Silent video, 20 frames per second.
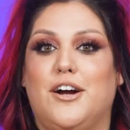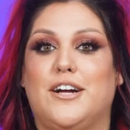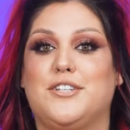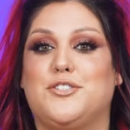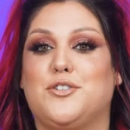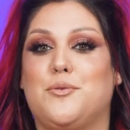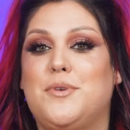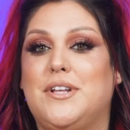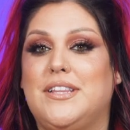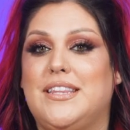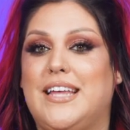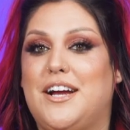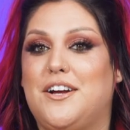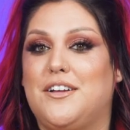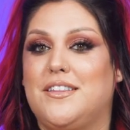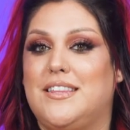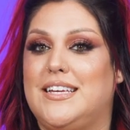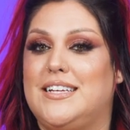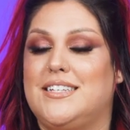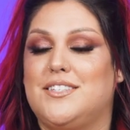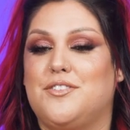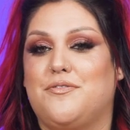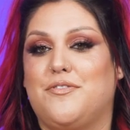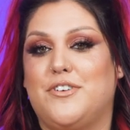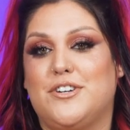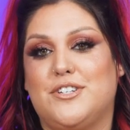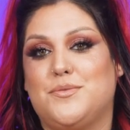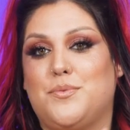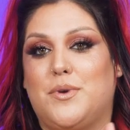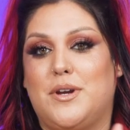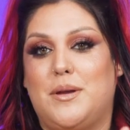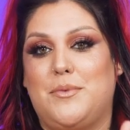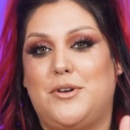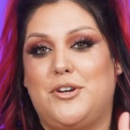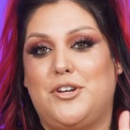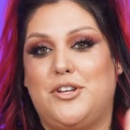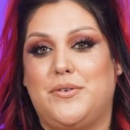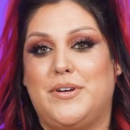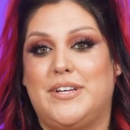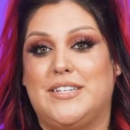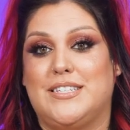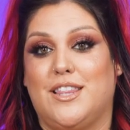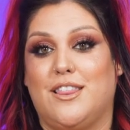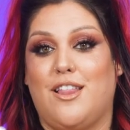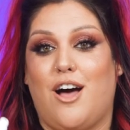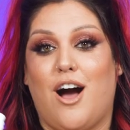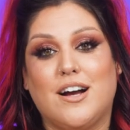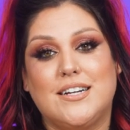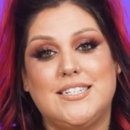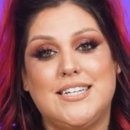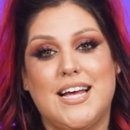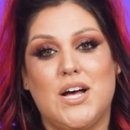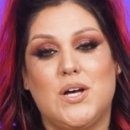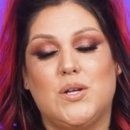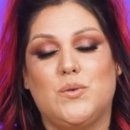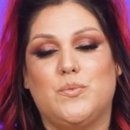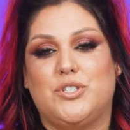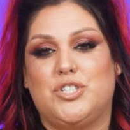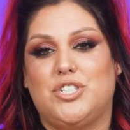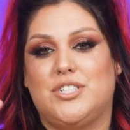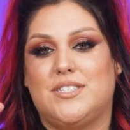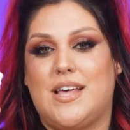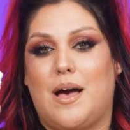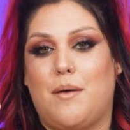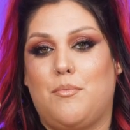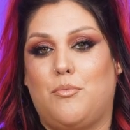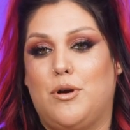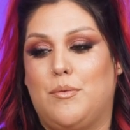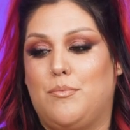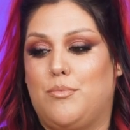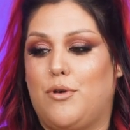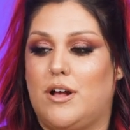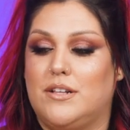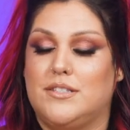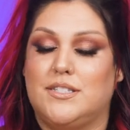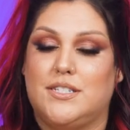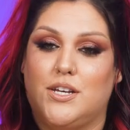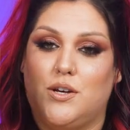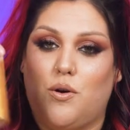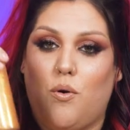All right, so I'm gonna layer these. First one I'm gonna do is Lockdown, which is that more bronzy